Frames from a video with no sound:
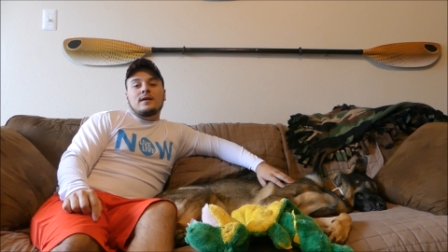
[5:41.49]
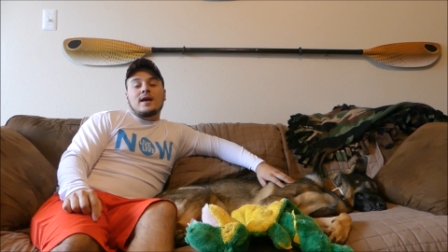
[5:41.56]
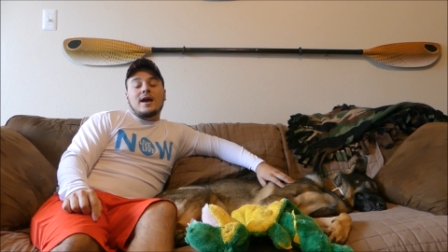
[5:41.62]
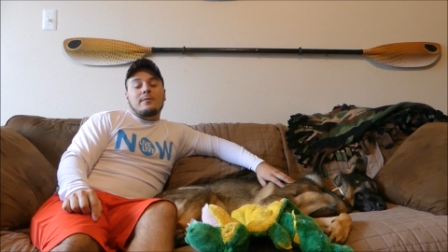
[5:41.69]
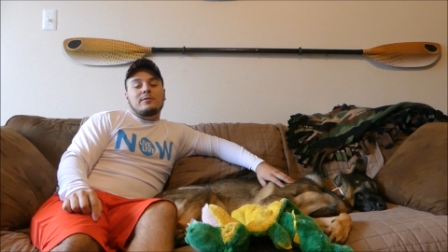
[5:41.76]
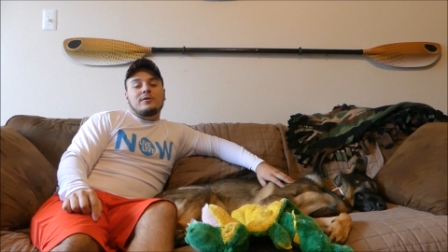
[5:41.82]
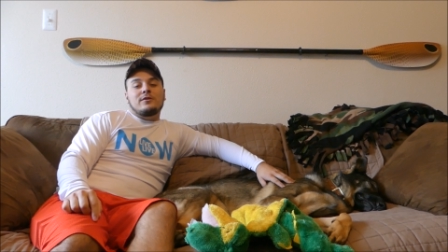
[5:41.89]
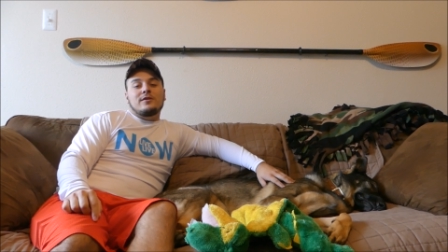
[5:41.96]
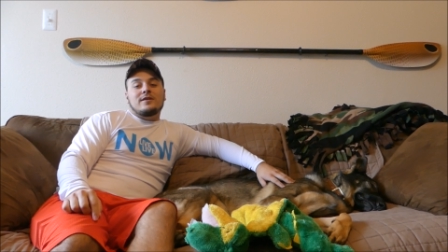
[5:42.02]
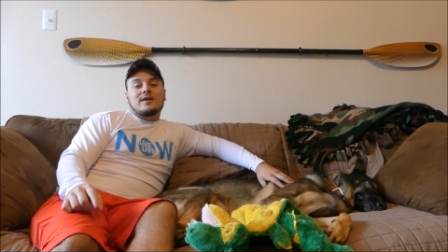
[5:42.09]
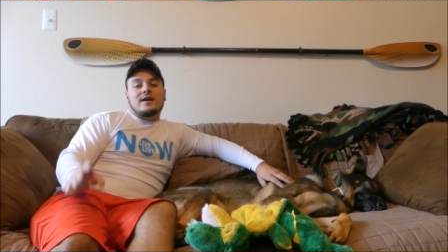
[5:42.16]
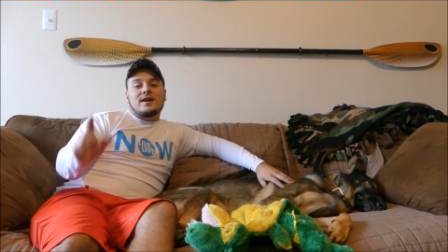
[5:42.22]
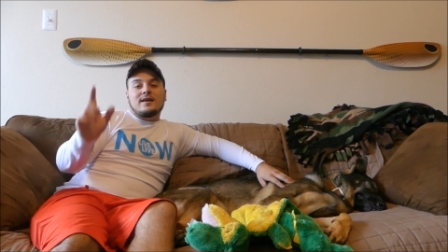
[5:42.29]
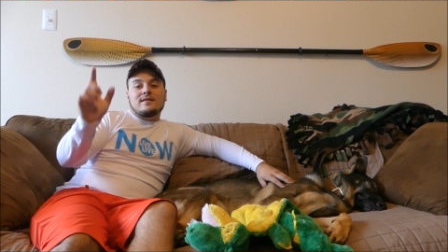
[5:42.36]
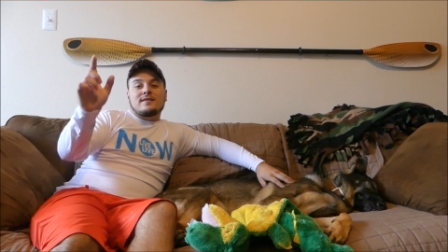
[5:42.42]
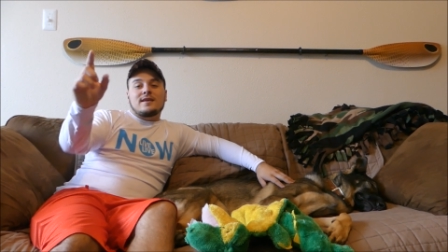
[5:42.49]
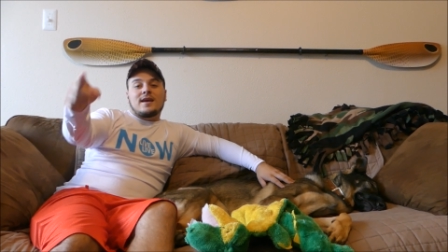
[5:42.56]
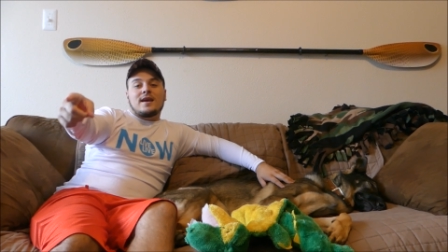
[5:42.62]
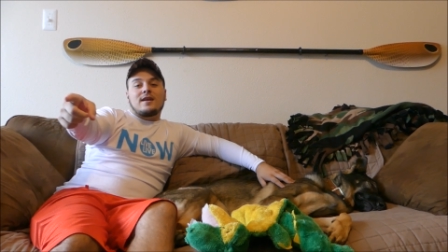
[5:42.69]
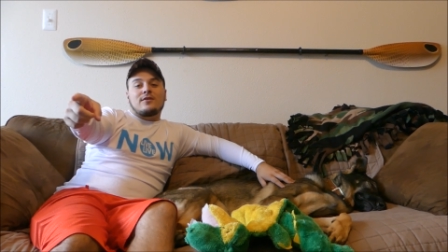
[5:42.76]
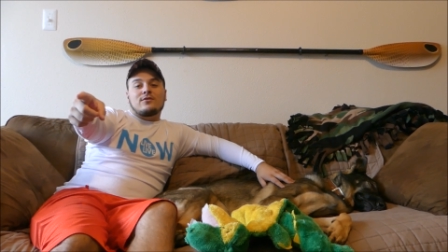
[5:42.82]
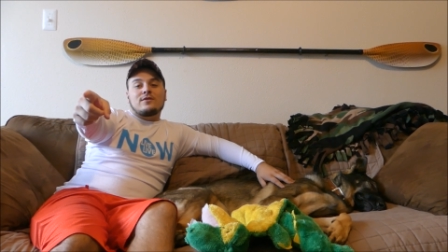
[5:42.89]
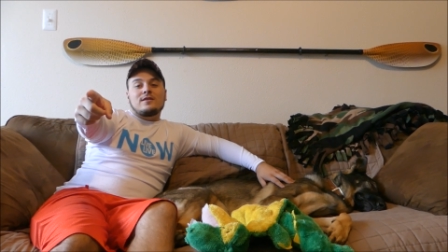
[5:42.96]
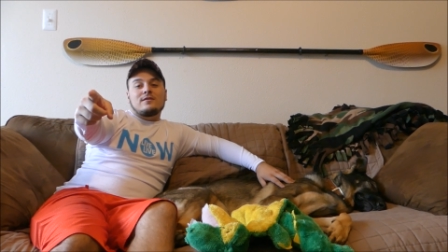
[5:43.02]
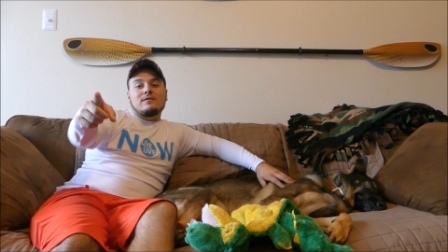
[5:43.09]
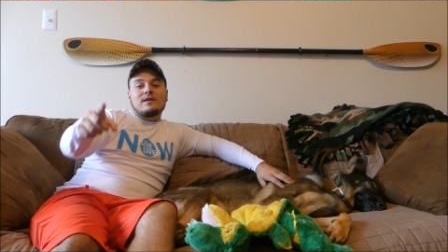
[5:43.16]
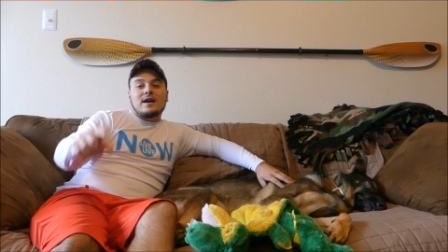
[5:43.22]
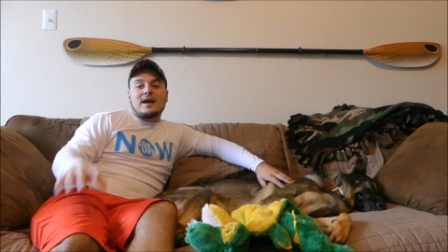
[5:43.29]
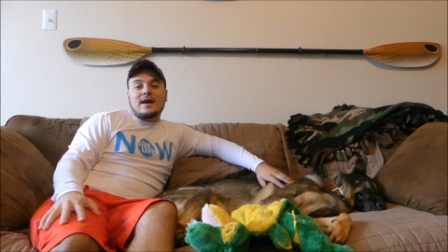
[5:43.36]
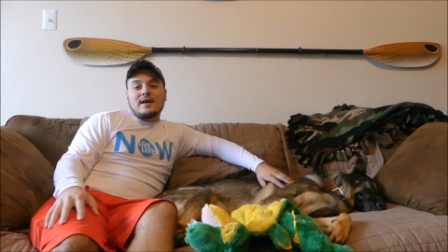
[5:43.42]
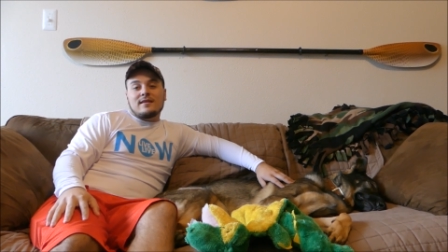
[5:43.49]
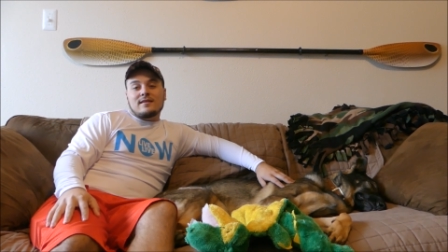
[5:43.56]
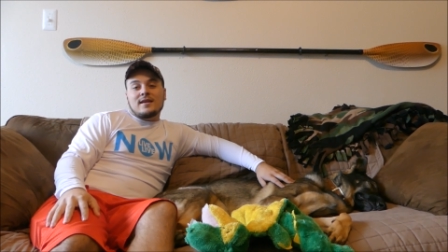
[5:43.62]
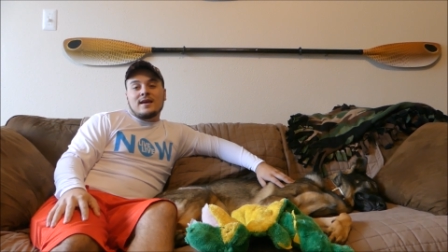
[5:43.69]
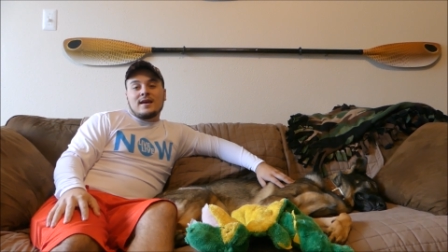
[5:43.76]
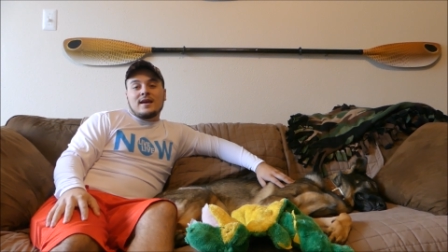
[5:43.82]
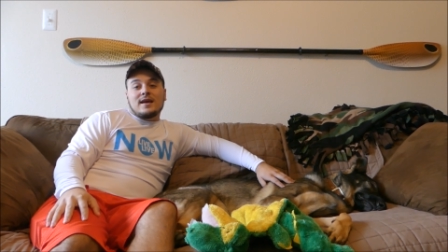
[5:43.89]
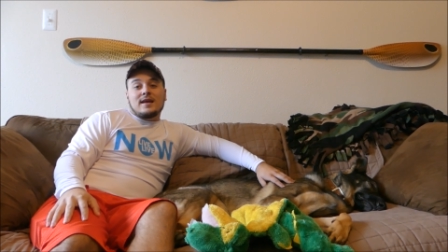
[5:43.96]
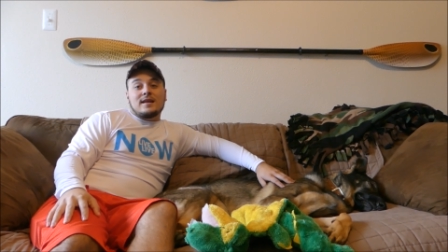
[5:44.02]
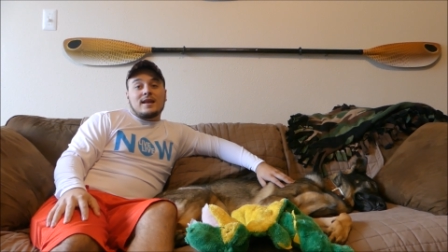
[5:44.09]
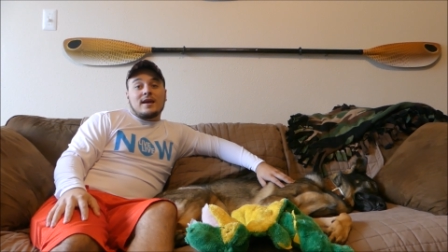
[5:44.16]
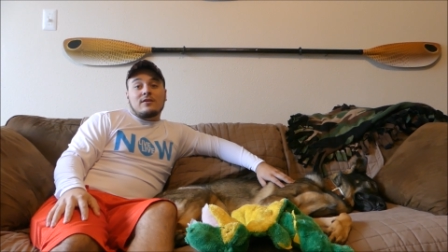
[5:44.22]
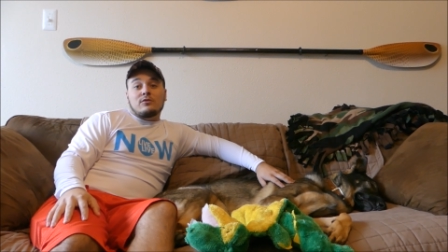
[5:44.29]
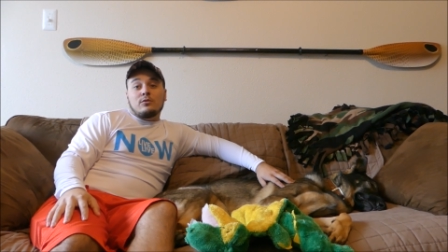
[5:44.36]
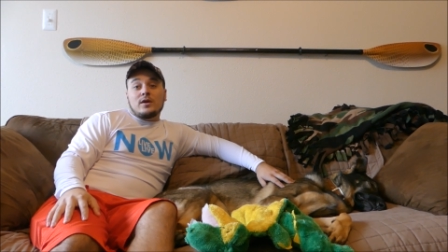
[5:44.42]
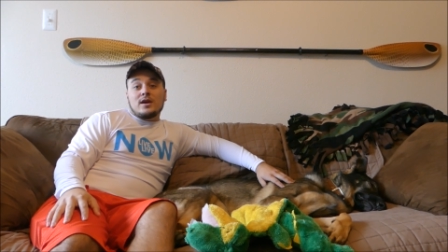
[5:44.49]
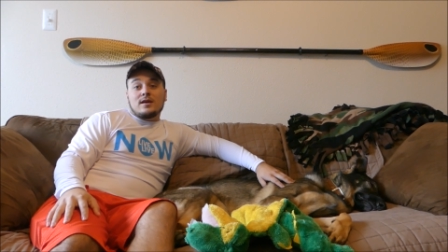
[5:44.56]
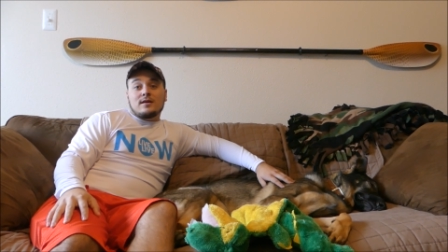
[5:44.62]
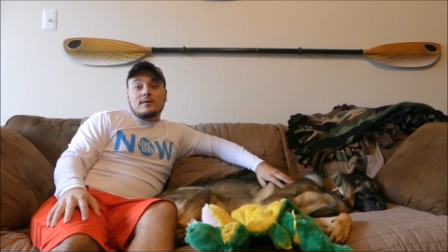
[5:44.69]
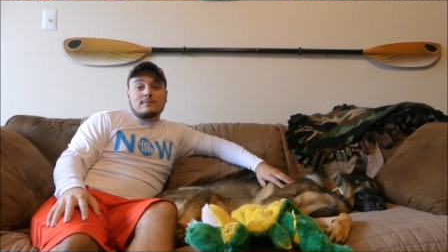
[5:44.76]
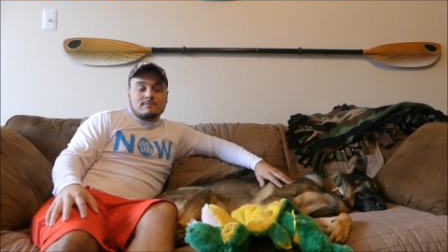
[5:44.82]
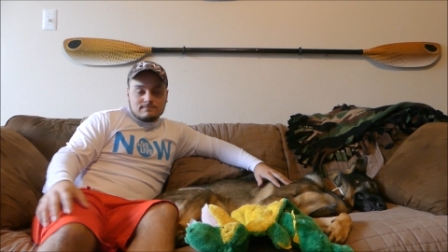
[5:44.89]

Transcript: Happy New Year, guys, and I'll see you guys next week.